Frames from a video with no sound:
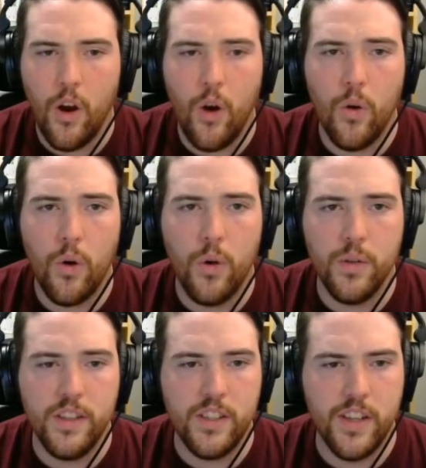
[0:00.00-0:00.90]
oh,
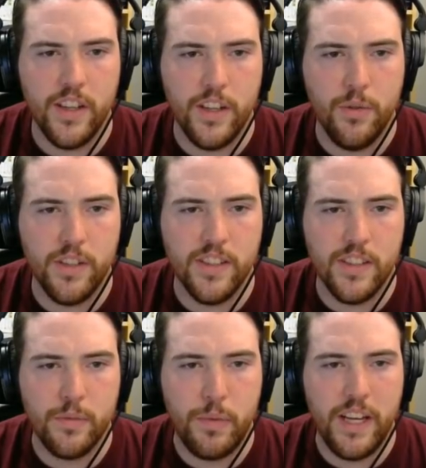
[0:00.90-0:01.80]
holy shit, you can
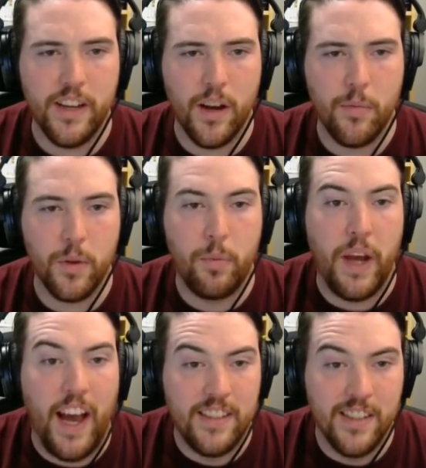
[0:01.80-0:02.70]
speed up the
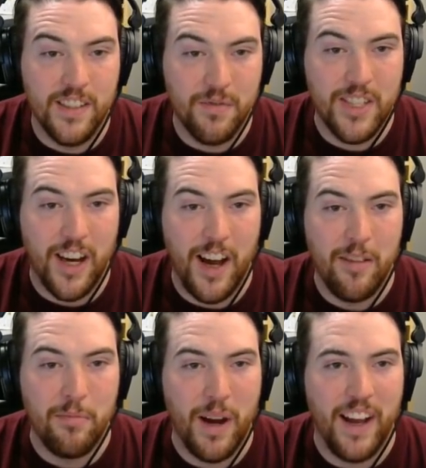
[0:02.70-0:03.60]
passage of
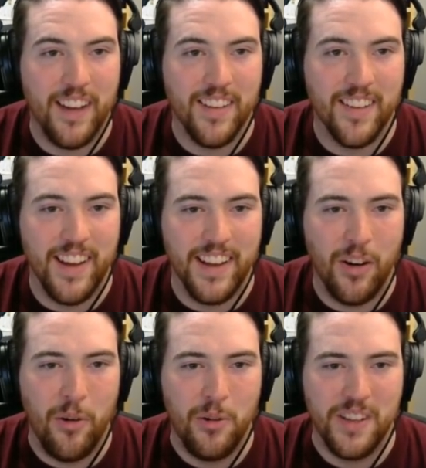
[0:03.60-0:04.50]
time by, like,
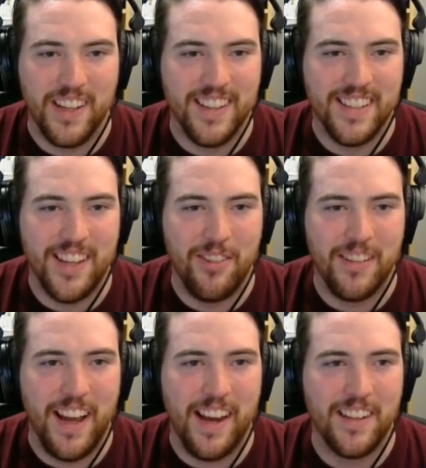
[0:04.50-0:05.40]
holding this
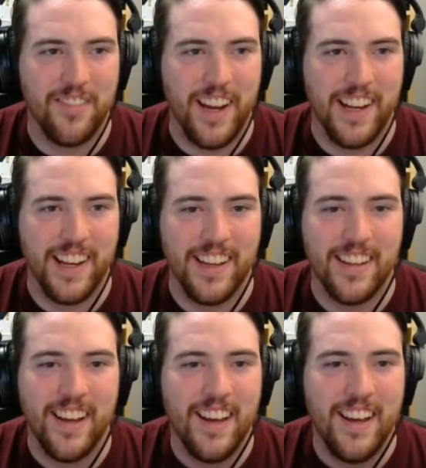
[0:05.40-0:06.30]
out and activating it.
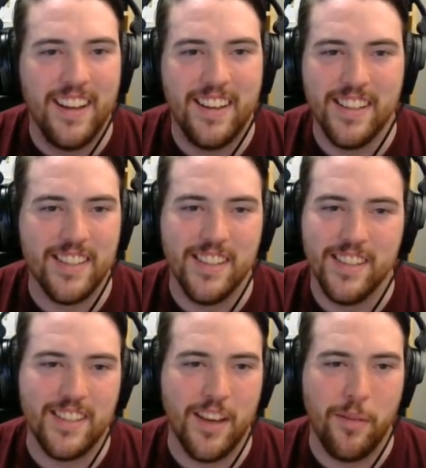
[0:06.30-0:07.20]
This
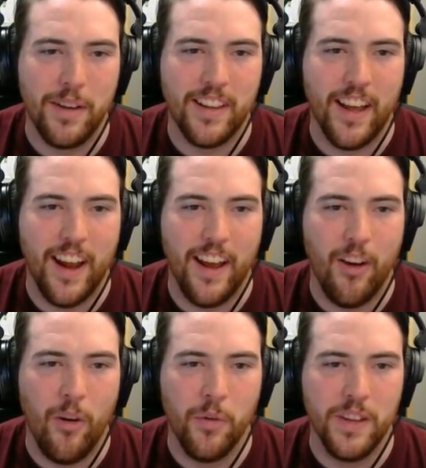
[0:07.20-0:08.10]
is something that
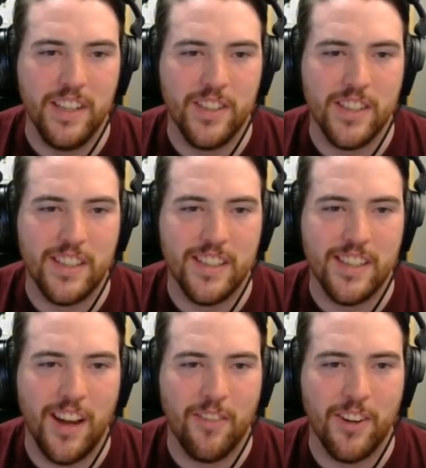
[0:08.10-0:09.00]
I only just
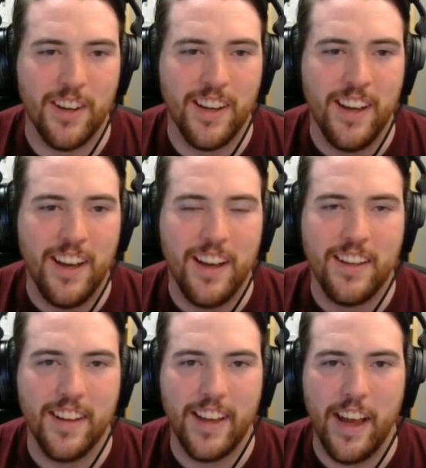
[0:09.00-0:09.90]
discovered.
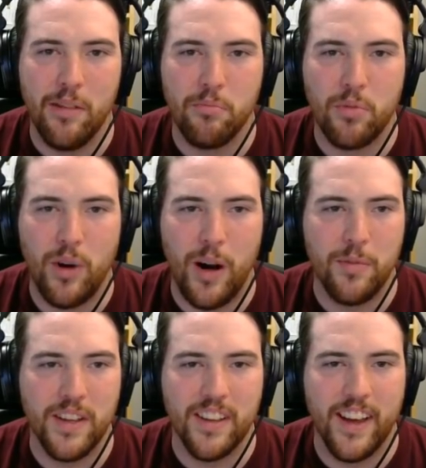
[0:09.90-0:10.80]
The game
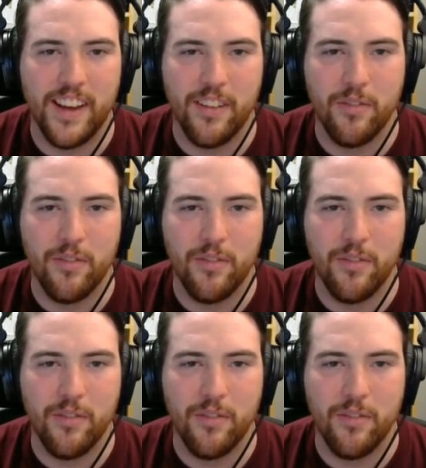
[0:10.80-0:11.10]
probably, like,